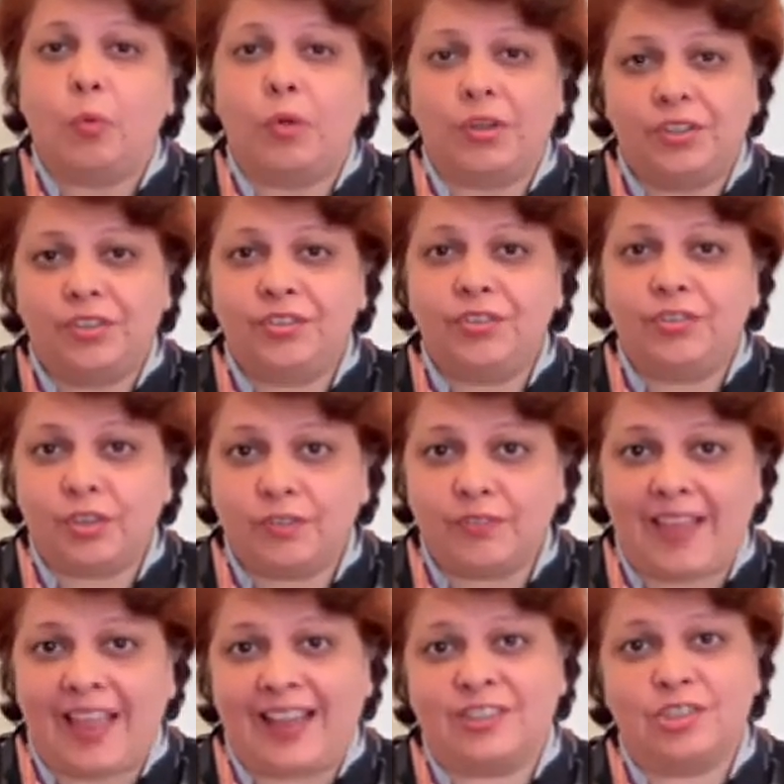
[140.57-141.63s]
what is the sort
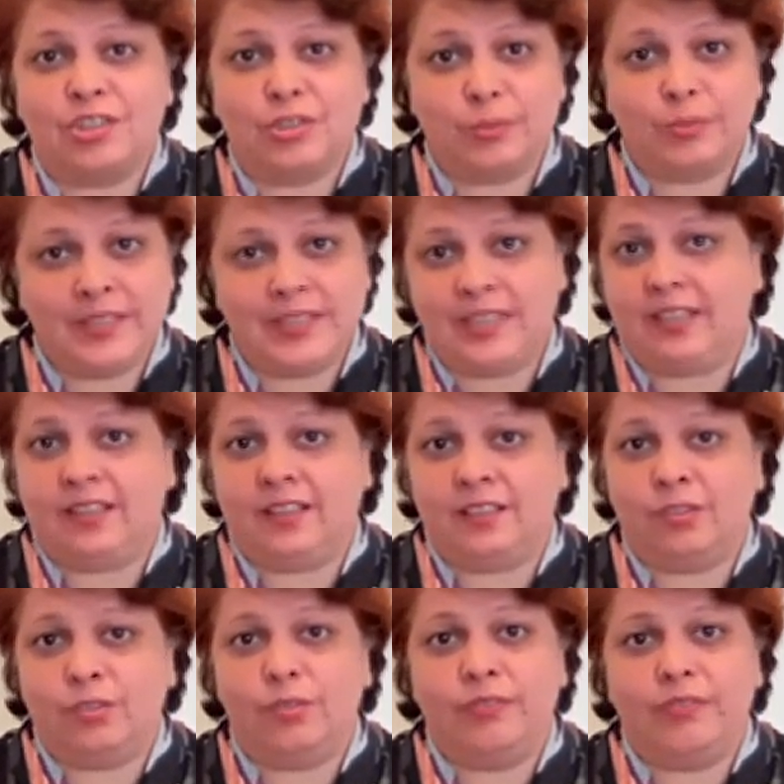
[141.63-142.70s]
of action to be
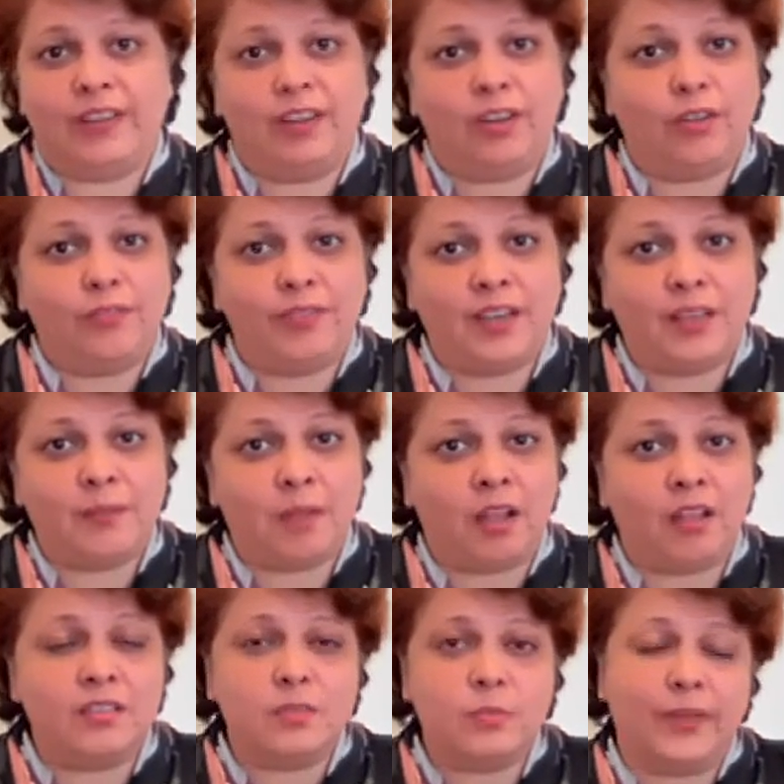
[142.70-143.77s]
taken? So very often I'm
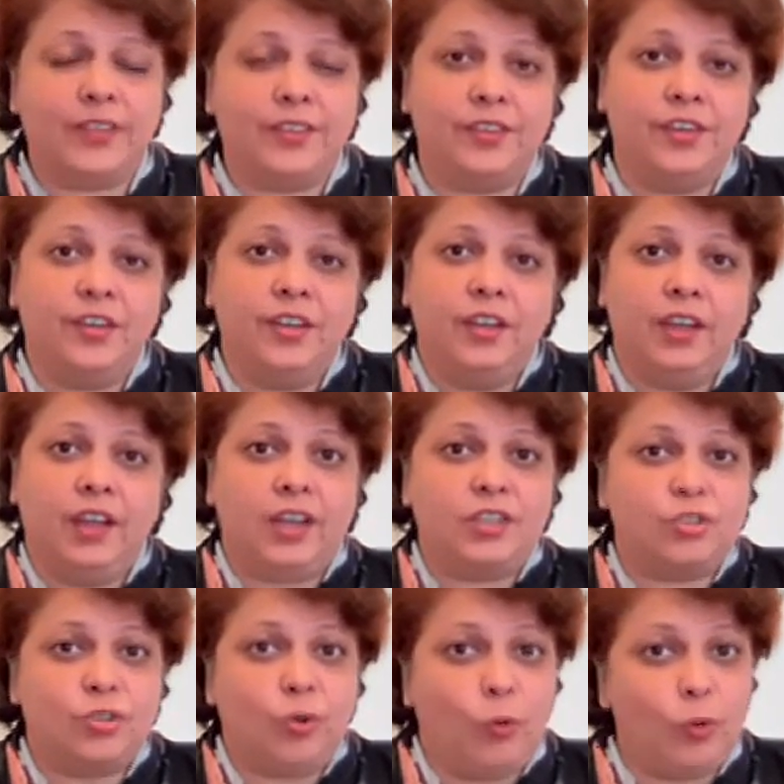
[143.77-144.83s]
asked whether I
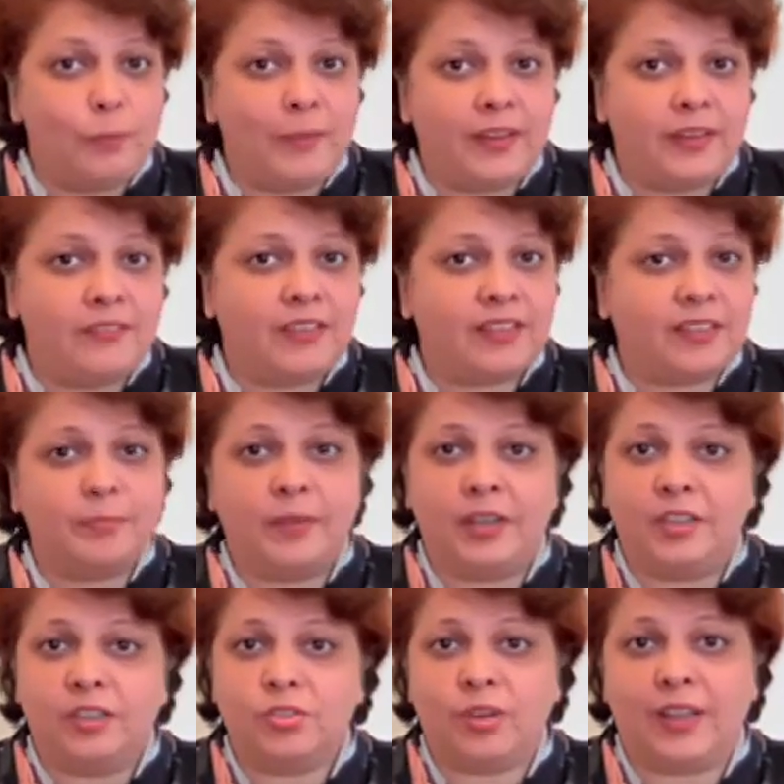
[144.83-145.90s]
should hold my
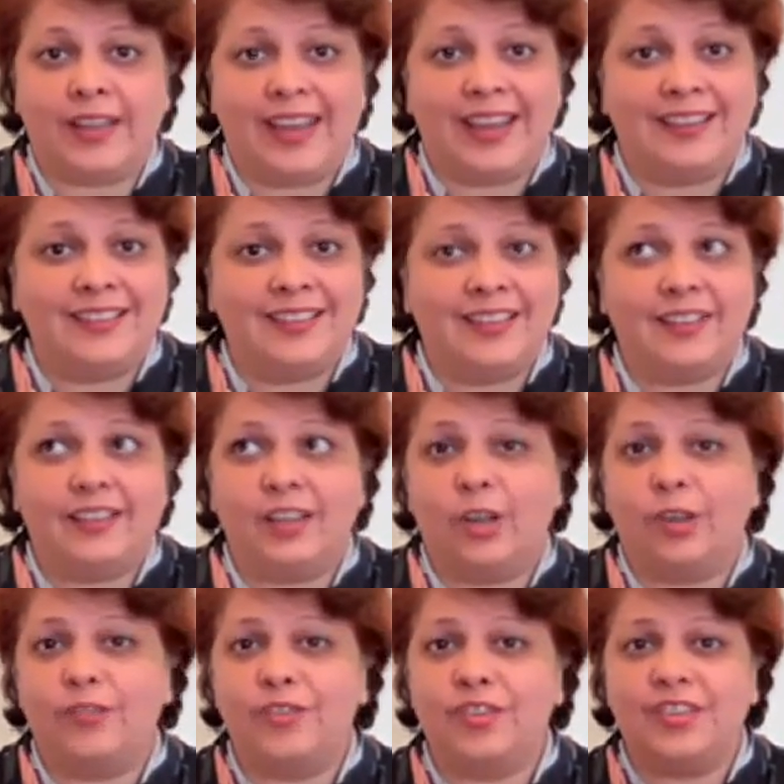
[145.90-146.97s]
investment, should I exit?
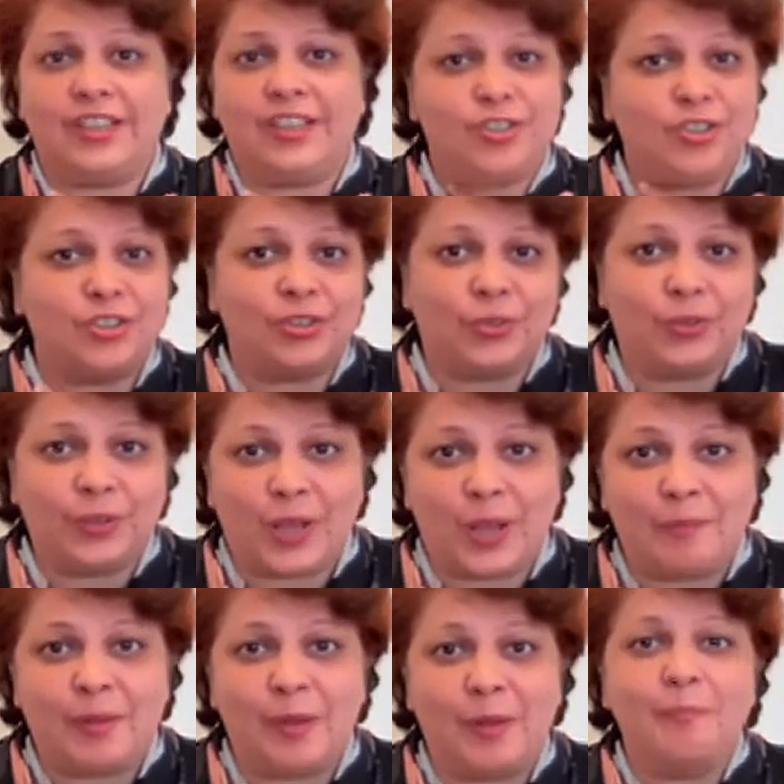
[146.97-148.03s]
Now, if recession is going to
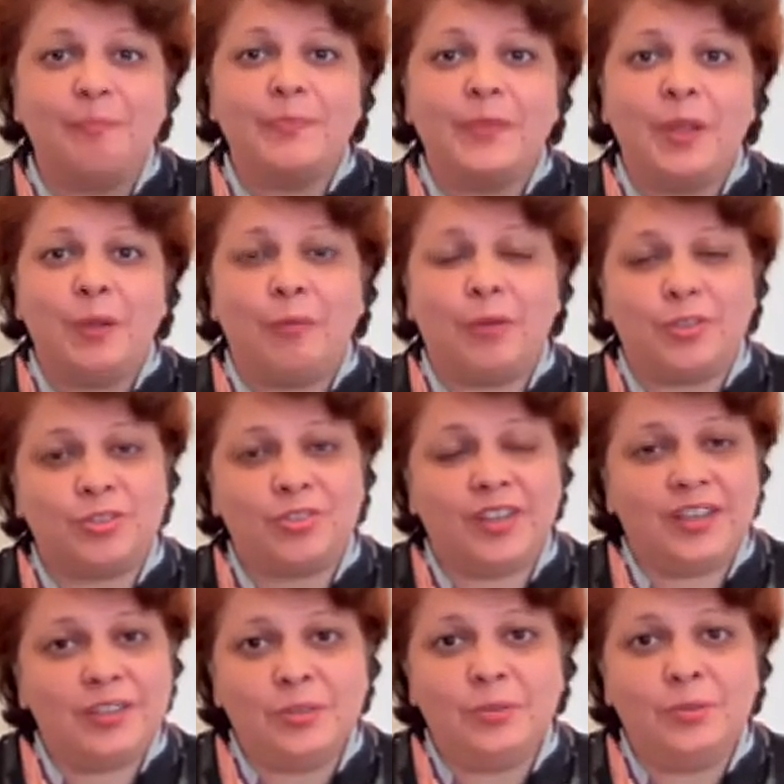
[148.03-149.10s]
come up, what should
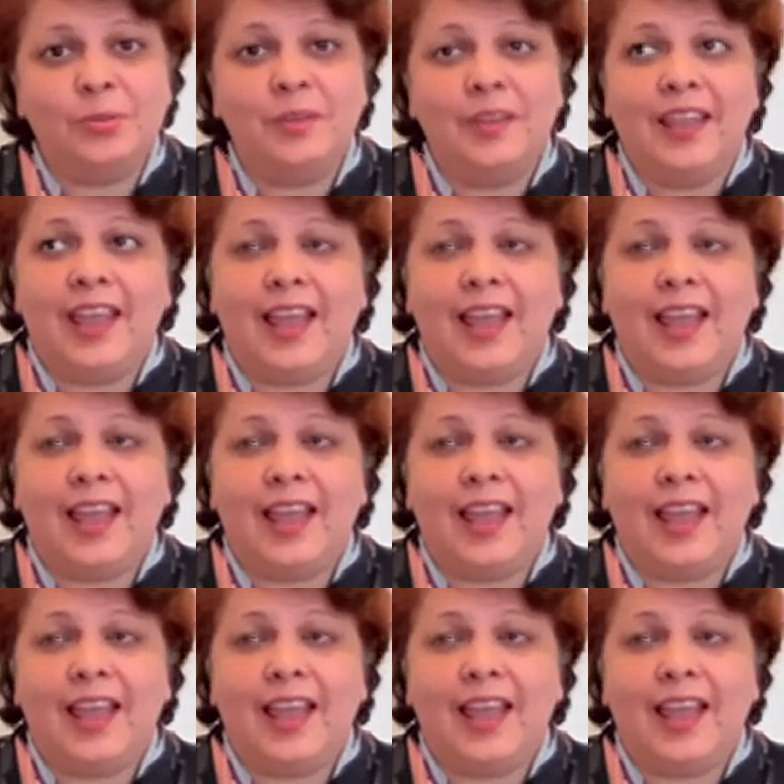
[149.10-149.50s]
I do?